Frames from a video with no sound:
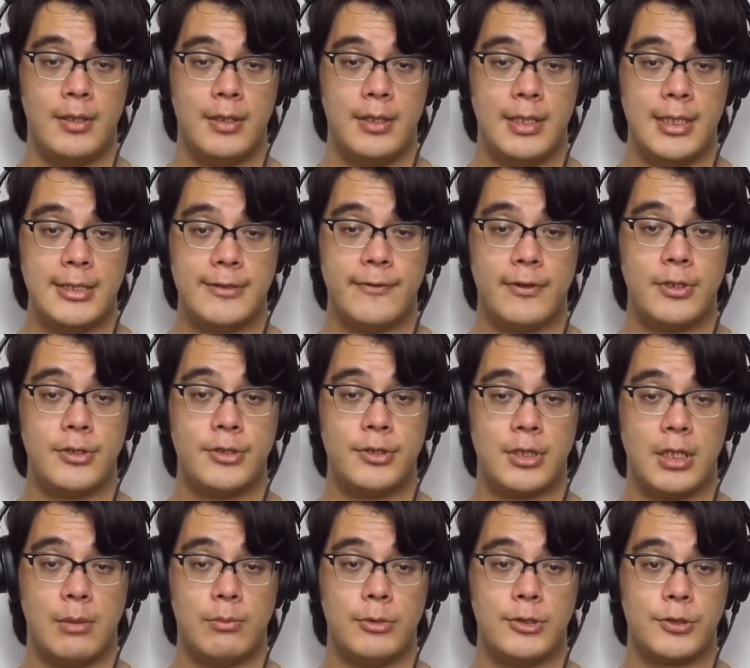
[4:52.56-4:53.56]
His first
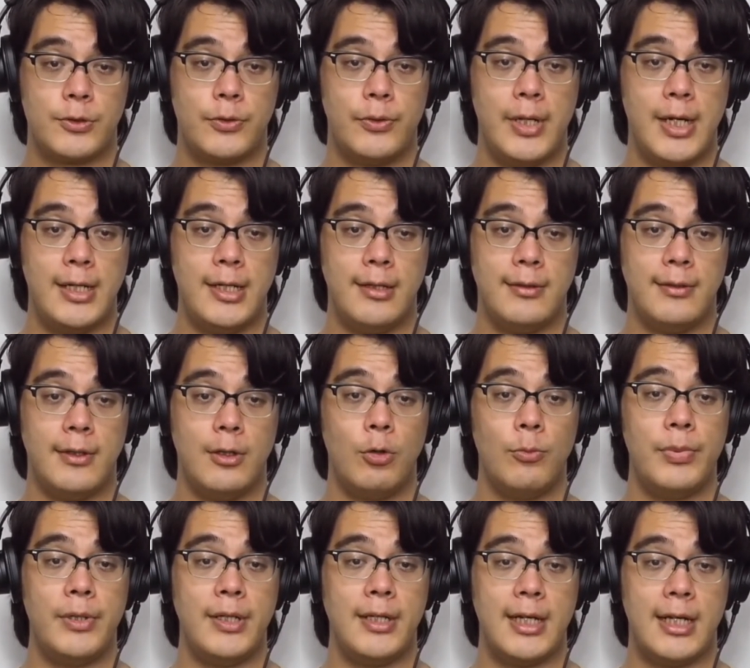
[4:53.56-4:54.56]
job was creating the
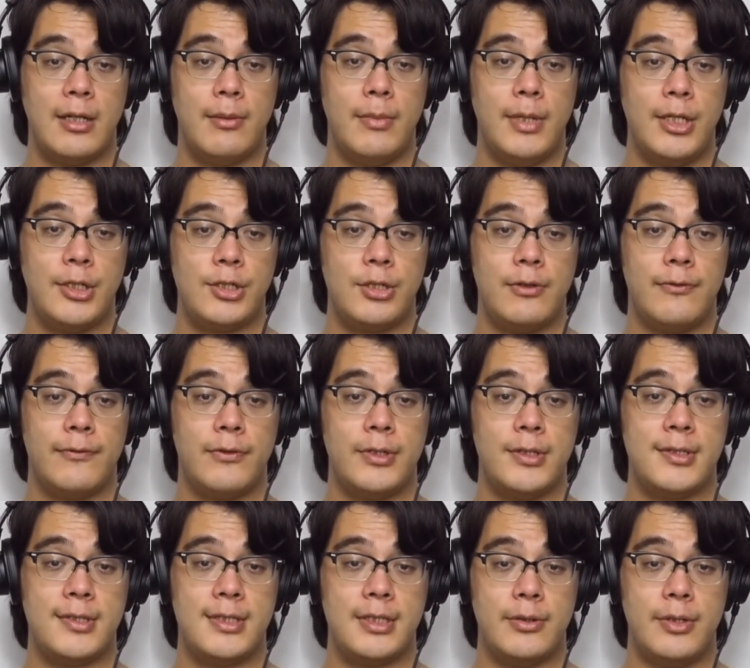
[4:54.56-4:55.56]
opening animation for a
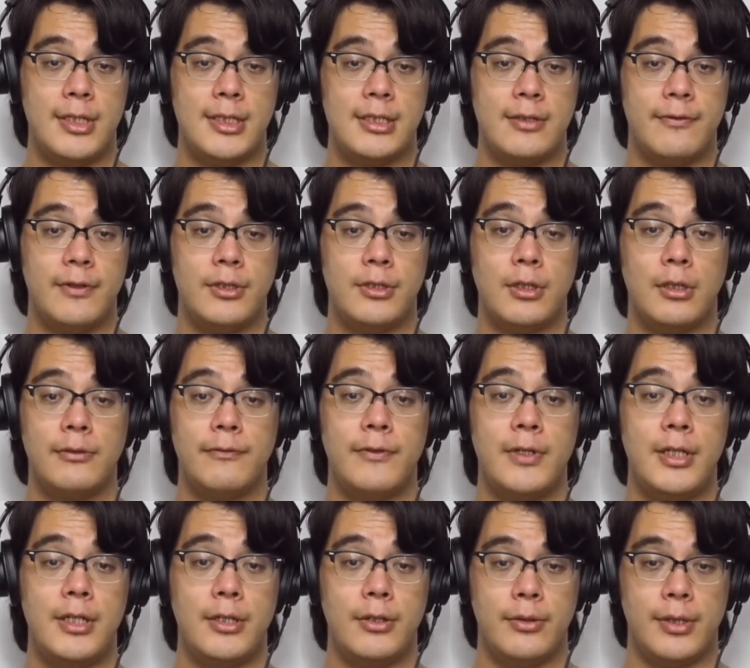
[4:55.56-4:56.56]
series of adult
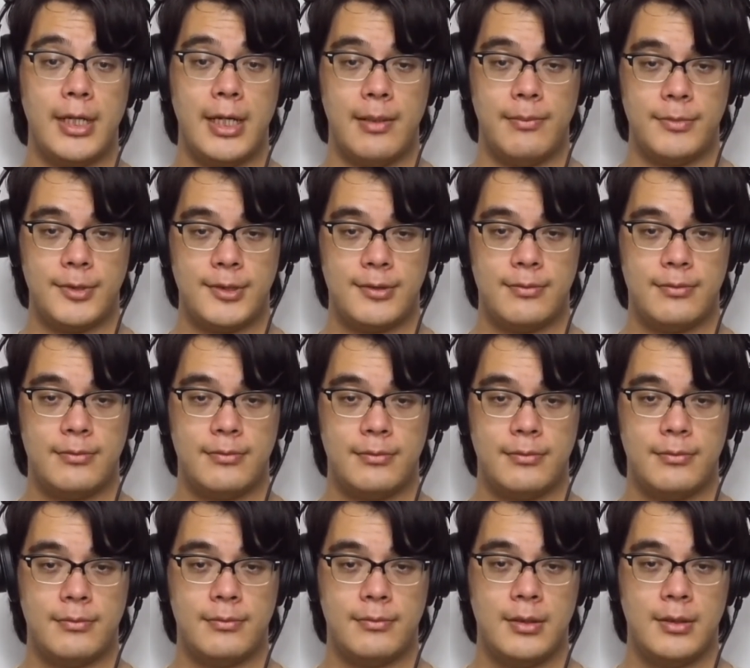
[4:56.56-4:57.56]
video games.
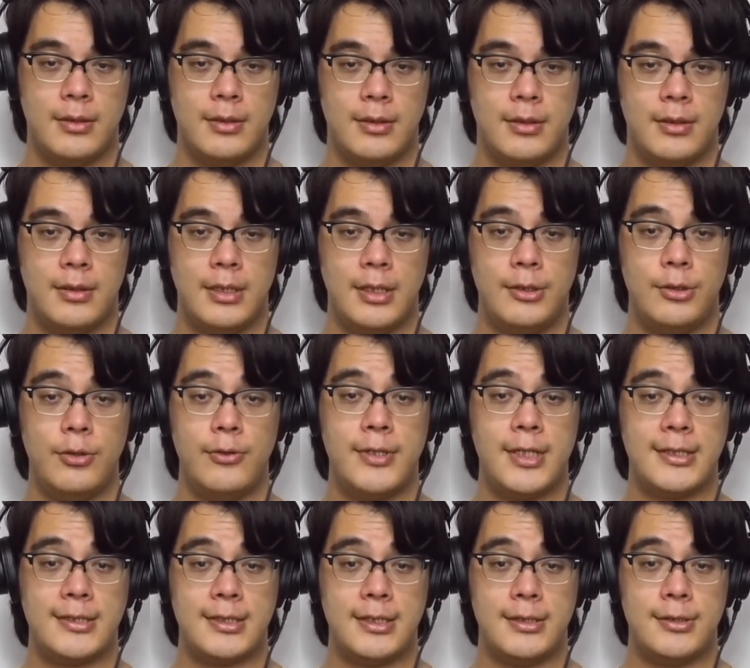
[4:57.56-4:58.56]
In
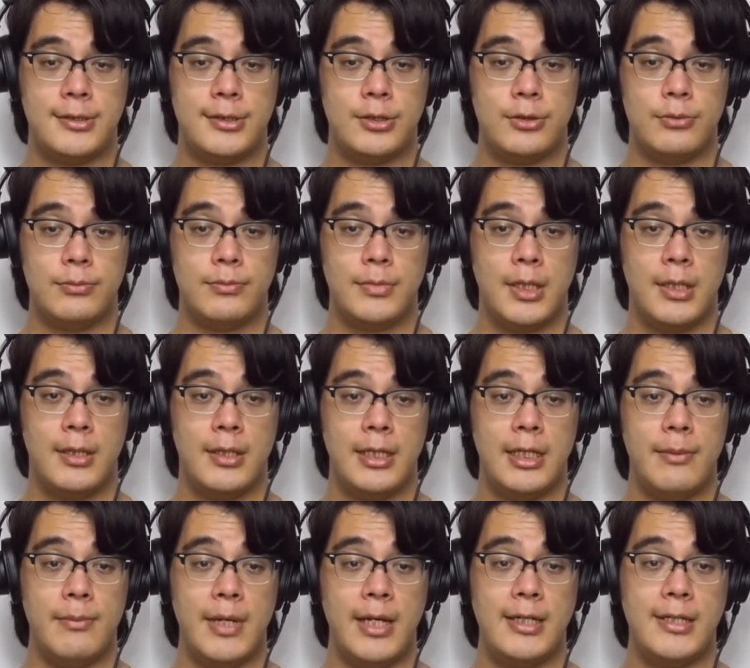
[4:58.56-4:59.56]
2002, He
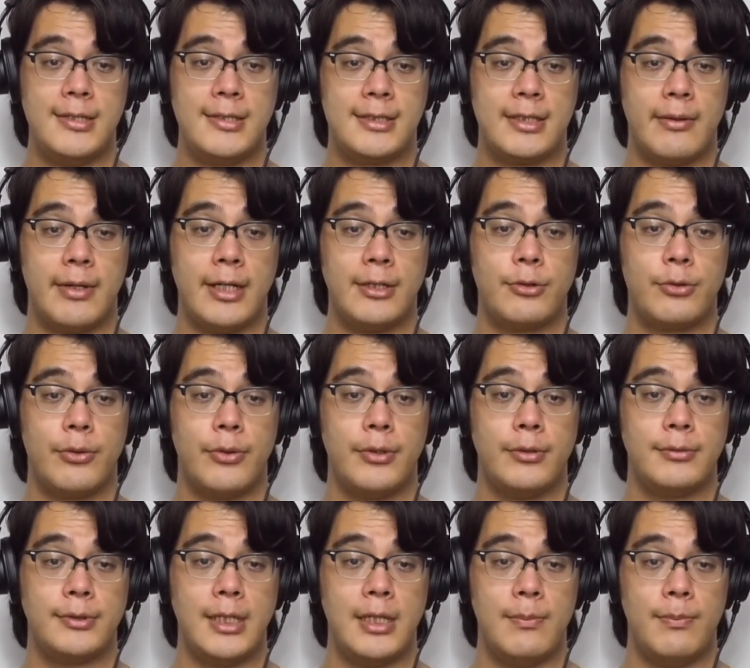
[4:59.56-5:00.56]
made his
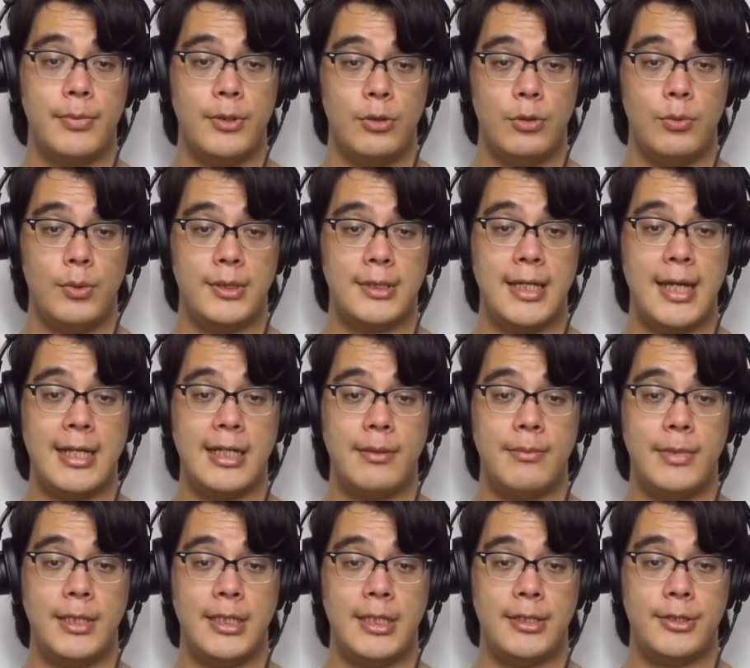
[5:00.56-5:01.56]
directorial debut with the
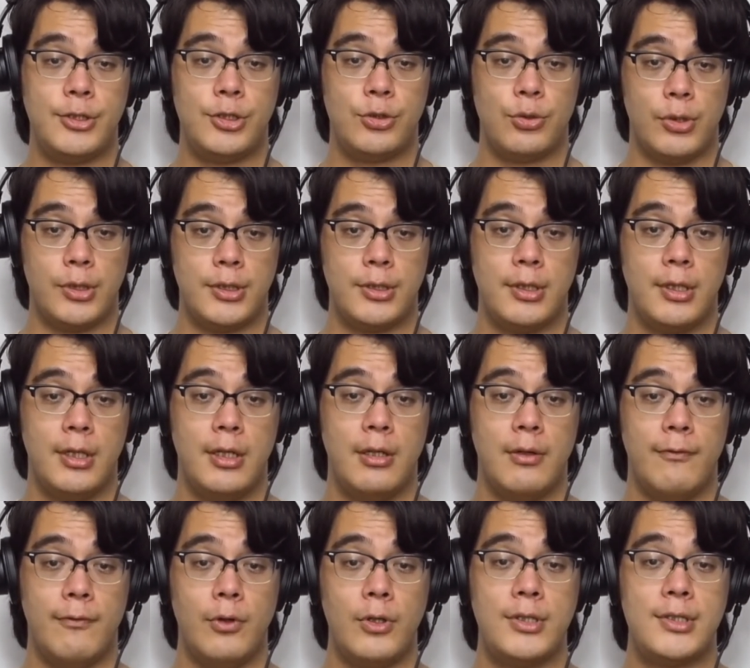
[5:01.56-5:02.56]
animated short
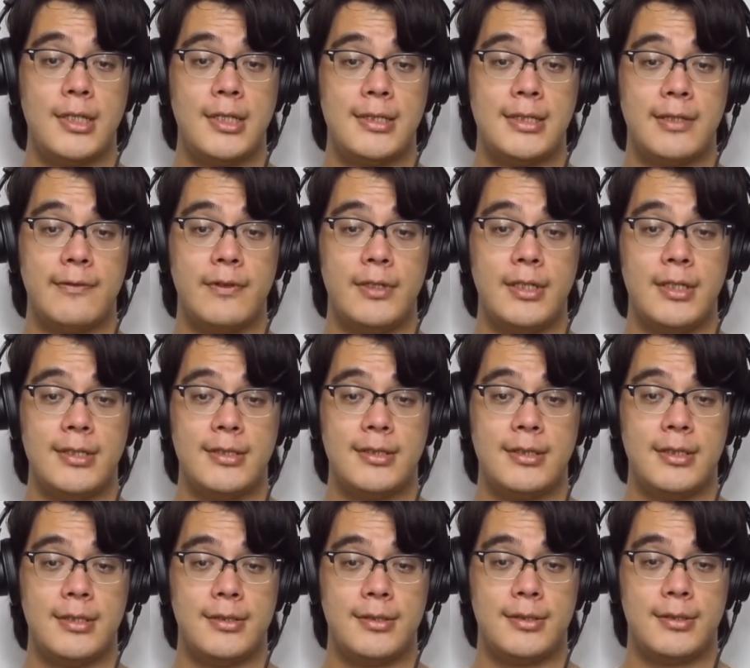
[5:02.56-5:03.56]
Voices of a
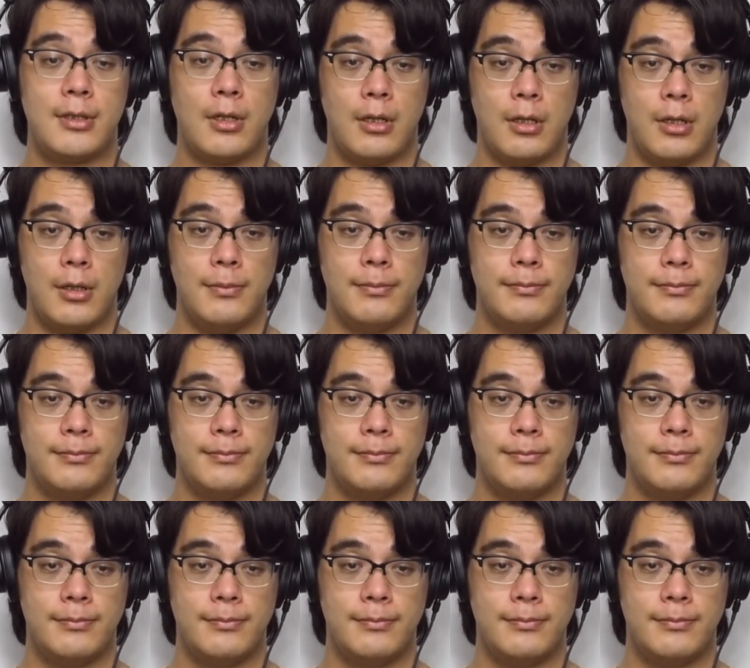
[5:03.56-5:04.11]
Distant Star.